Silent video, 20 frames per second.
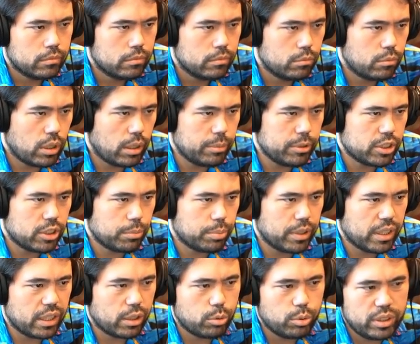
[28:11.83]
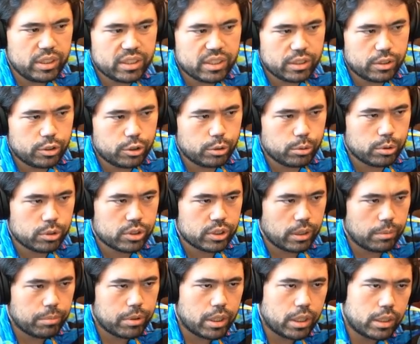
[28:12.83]
Probably is going to play like queen c2 or
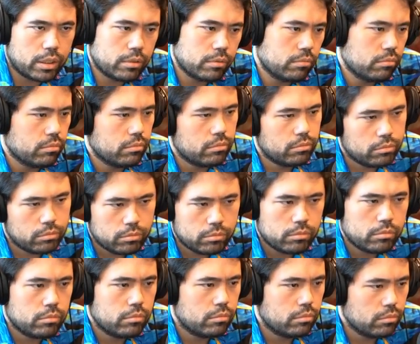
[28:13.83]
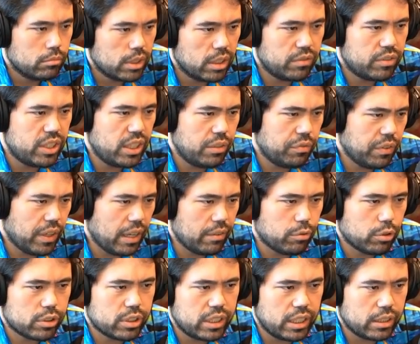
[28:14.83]
something. If d5,
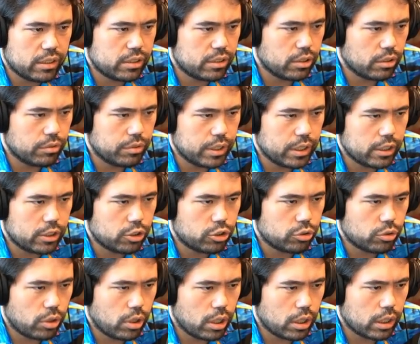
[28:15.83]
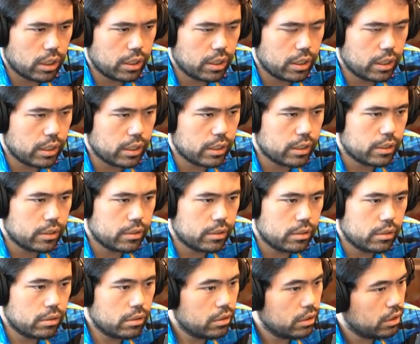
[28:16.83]
rook d8 is still very strong, I think.
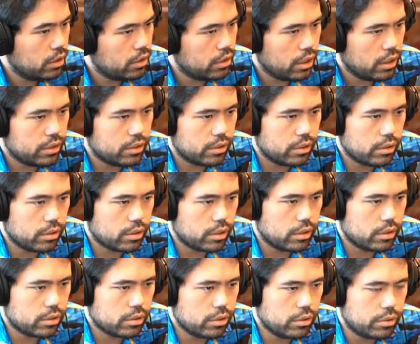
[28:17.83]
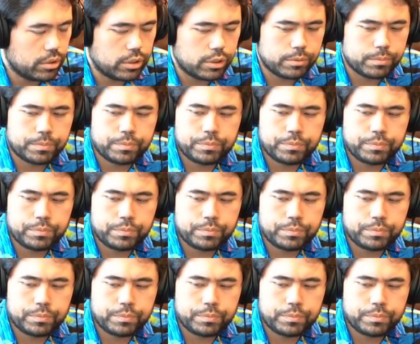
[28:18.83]
It does it? Okay, let's go here.